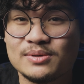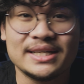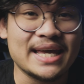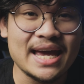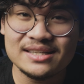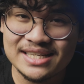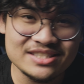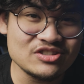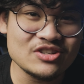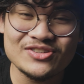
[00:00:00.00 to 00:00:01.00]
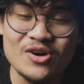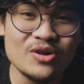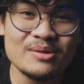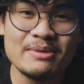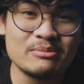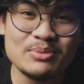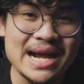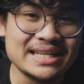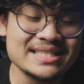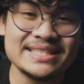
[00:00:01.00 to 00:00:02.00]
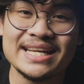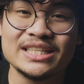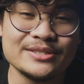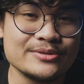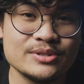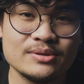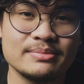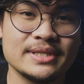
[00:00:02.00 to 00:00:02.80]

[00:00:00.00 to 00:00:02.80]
it, again, it's just all about practice, getting used to it,